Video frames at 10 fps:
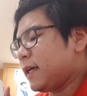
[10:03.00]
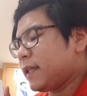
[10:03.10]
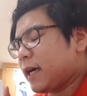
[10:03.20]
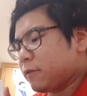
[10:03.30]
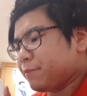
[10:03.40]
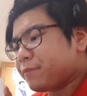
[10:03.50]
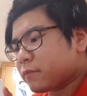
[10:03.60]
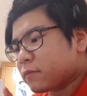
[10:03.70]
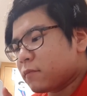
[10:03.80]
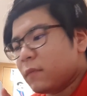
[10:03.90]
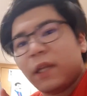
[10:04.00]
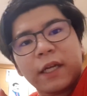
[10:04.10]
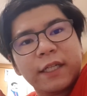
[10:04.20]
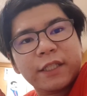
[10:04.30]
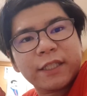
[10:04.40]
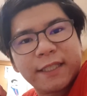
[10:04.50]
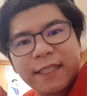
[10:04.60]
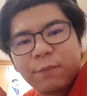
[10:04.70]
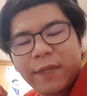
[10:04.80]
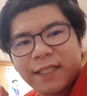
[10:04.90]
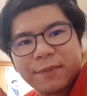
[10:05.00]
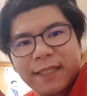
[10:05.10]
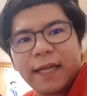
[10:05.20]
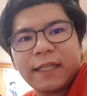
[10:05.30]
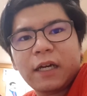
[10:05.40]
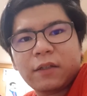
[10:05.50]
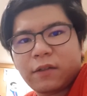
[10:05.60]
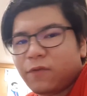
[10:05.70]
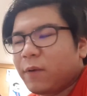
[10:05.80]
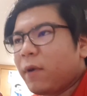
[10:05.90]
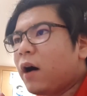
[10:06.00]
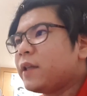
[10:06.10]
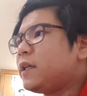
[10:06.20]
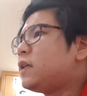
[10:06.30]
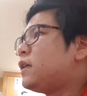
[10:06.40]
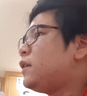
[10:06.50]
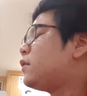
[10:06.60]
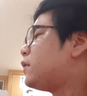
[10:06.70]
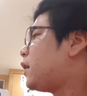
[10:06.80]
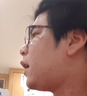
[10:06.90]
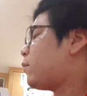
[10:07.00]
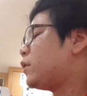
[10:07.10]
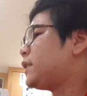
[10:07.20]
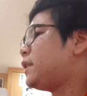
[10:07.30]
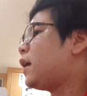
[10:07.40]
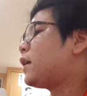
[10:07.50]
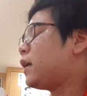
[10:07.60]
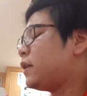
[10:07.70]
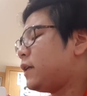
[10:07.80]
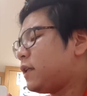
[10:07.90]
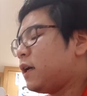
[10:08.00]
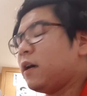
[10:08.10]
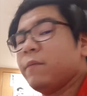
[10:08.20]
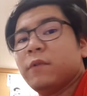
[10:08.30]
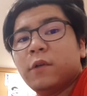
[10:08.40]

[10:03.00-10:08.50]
that it just makes him stand out from all the other mostly dark colored um